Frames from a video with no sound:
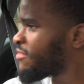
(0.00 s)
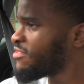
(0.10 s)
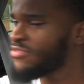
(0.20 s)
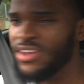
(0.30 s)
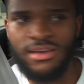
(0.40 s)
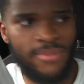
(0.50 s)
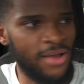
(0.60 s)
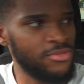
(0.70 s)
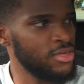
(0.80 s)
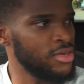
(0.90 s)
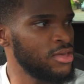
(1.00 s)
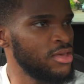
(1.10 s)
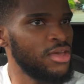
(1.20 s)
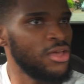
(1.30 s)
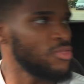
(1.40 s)
If you think about it,
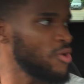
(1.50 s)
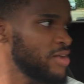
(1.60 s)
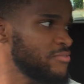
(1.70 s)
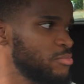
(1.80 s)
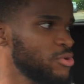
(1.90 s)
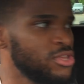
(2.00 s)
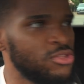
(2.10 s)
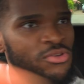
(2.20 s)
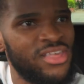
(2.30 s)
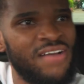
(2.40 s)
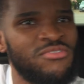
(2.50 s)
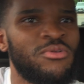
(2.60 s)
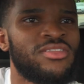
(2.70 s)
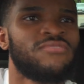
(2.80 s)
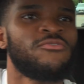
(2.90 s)
not everybody does have
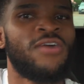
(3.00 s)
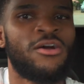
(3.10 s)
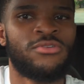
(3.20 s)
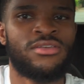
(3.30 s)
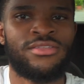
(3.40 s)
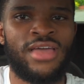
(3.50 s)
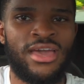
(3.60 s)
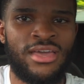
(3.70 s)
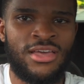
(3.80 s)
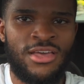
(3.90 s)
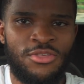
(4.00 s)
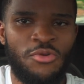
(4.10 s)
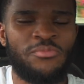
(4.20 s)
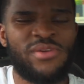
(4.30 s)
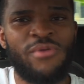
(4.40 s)
24 hours in a day.
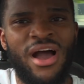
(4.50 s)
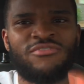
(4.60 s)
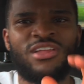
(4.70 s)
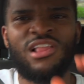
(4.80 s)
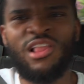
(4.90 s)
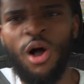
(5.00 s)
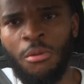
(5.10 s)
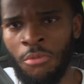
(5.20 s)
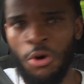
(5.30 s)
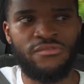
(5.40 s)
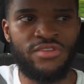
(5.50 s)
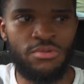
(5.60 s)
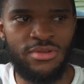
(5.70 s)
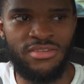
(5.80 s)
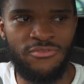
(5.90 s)
Some people have a lot more than
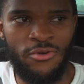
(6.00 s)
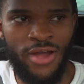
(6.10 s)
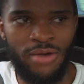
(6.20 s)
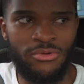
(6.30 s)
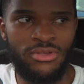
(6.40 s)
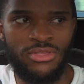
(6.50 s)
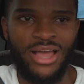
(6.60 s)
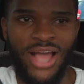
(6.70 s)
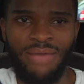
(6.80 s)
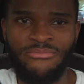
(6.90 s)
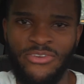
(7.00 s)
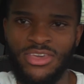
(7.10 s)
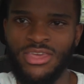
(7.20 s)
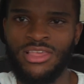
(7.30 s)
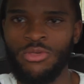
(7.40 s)
24 hours. Like I'm
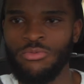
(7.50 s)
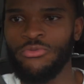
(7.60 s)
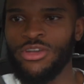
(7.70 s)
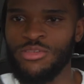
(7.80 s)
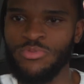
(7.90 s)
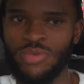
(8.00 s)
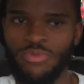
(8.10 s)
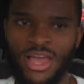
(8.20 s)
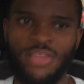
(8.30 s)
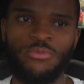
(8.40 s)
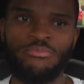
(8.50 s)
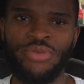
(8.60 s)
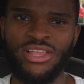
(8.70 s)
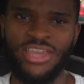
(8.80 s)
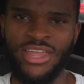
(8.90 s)
thinking some rich people, like some
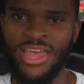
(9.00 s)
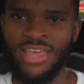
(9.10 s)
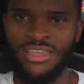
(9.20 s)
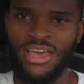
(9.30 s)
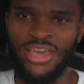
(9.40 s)
billionaires,